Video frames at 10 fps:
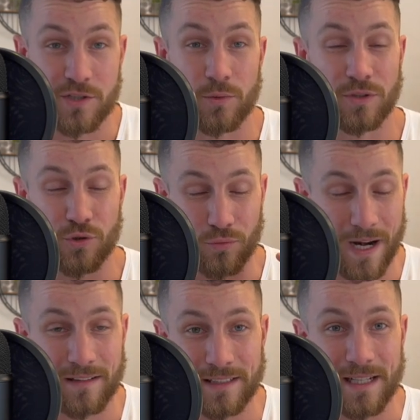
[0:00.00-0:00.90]
to
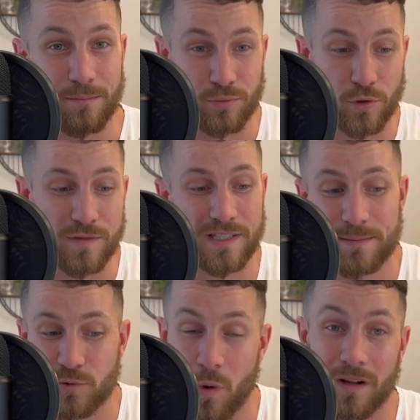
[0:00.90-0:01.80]
directly improve
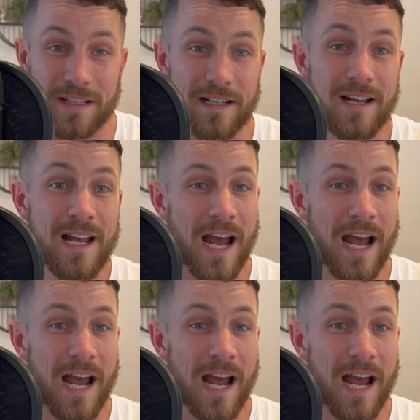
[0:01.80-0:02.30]
sleep quality.